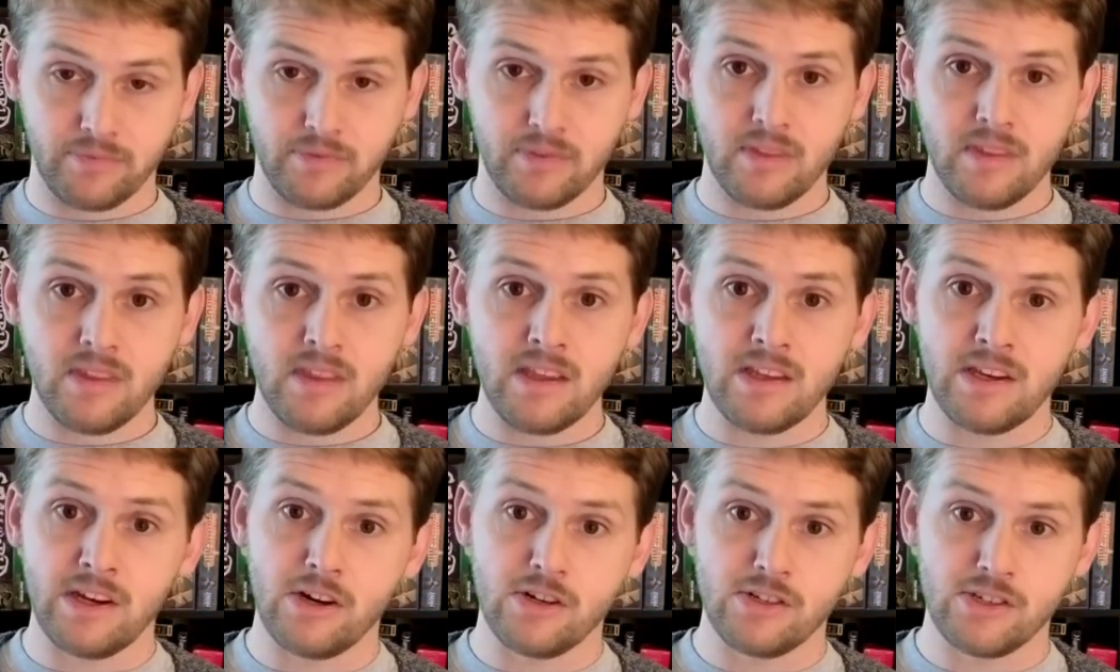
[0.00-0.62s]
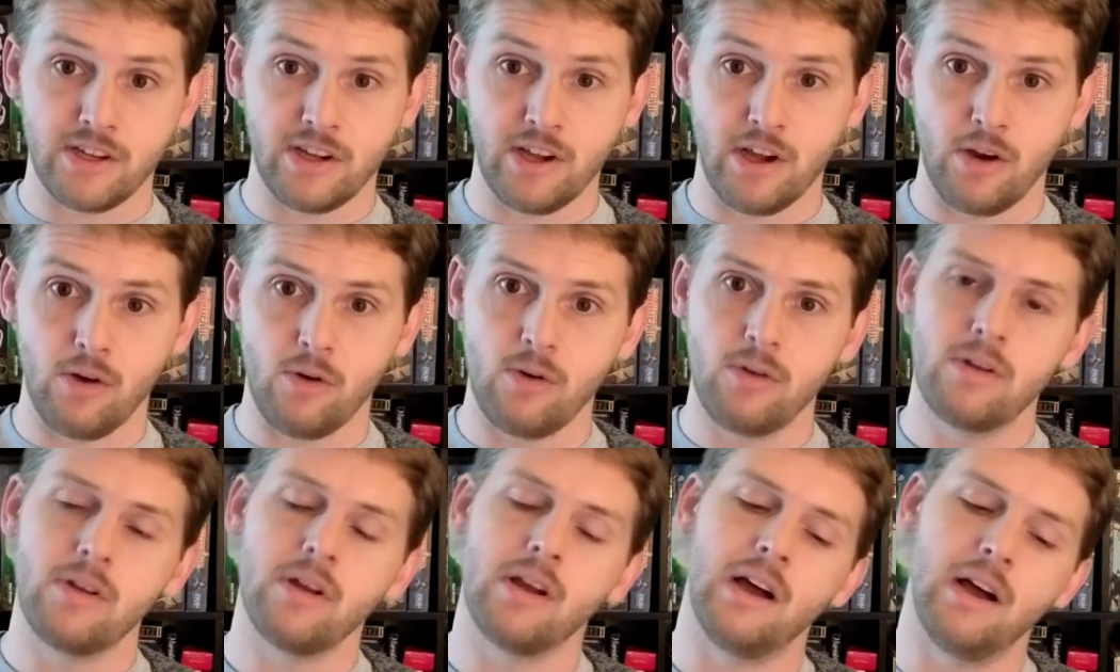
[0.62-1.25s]
years ago.
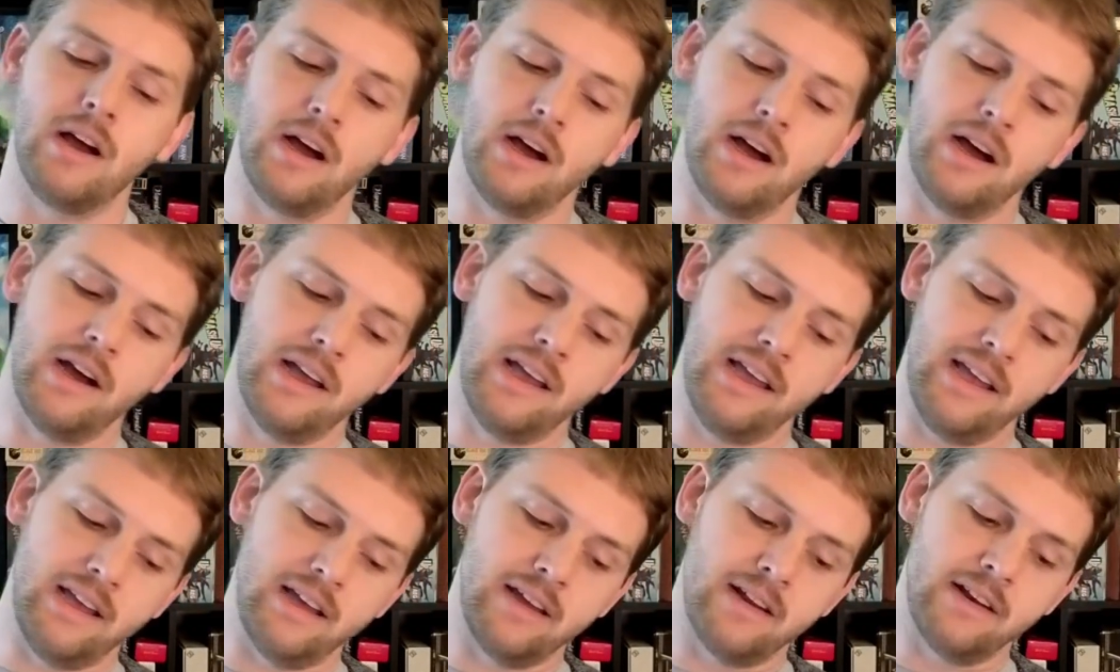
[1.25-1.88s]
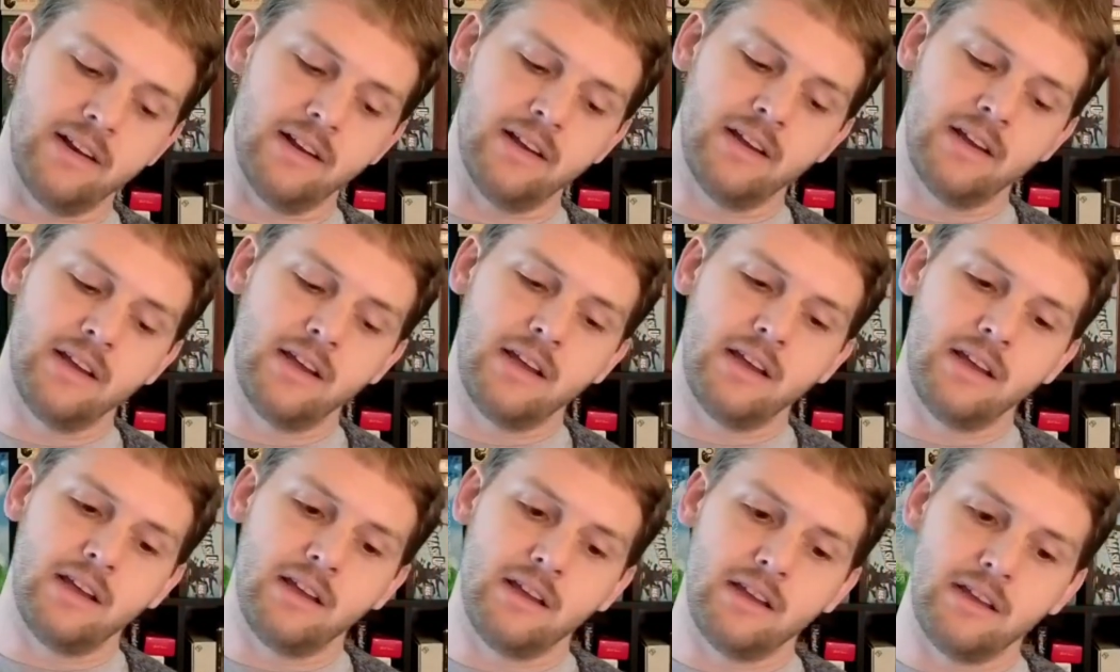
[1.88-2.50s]
And
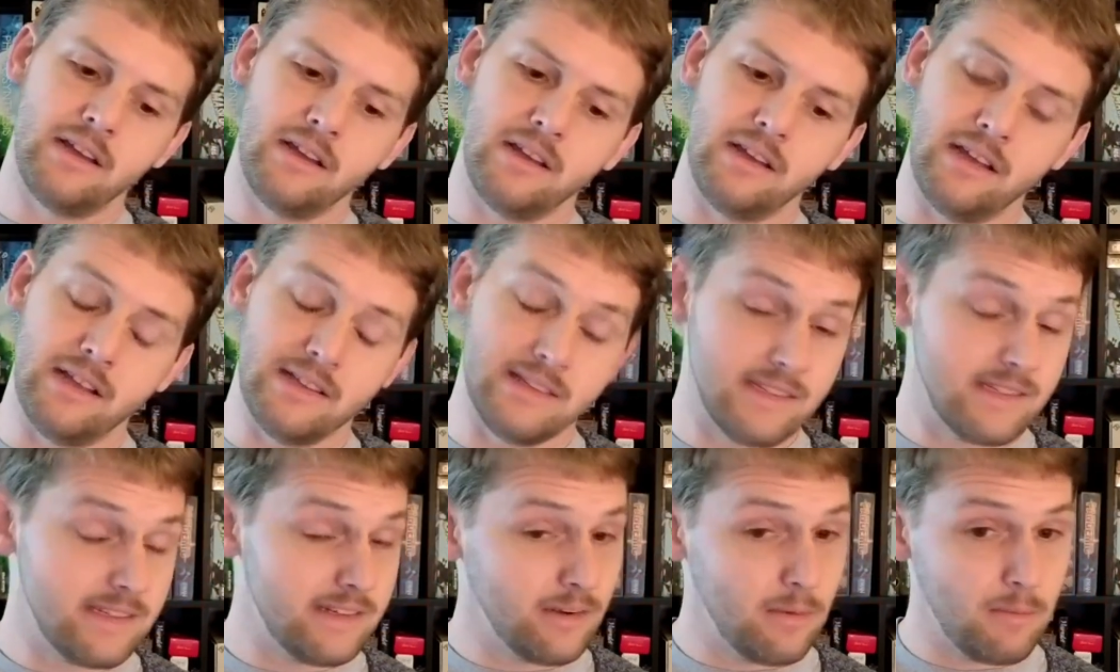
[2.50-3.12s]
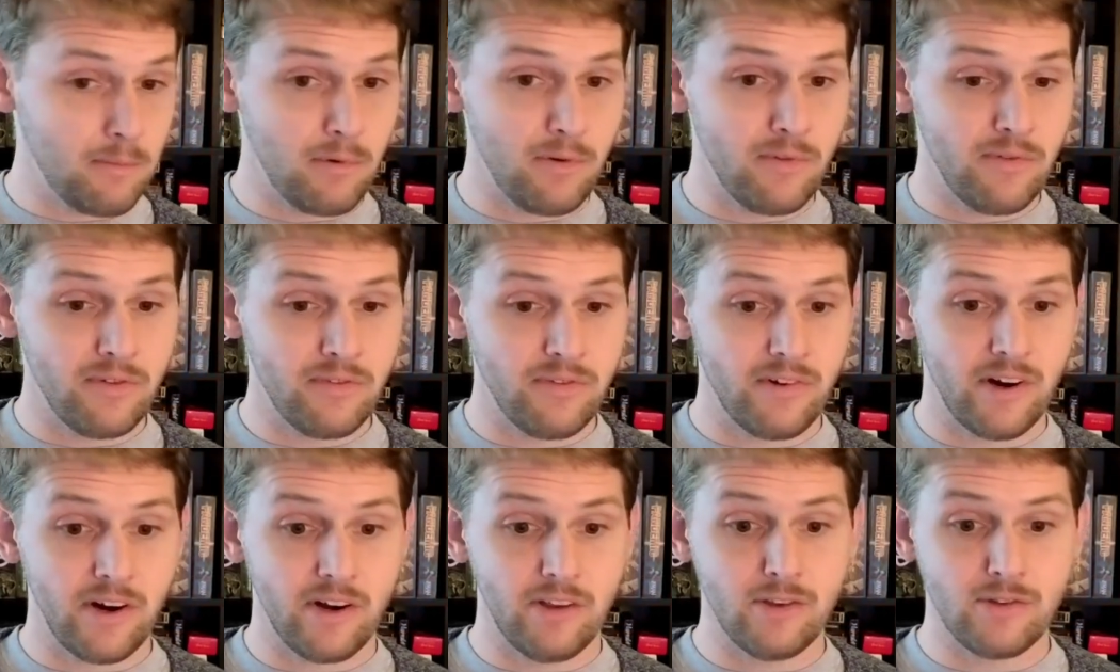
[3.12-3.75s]
it's still proven
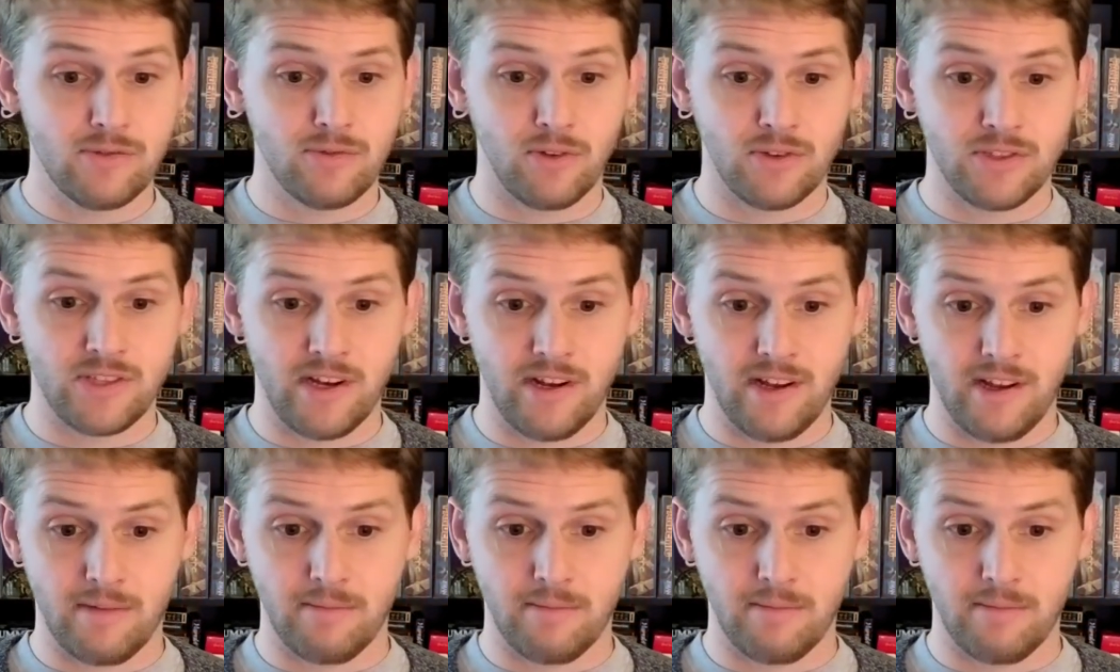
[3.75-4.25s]
very useful today.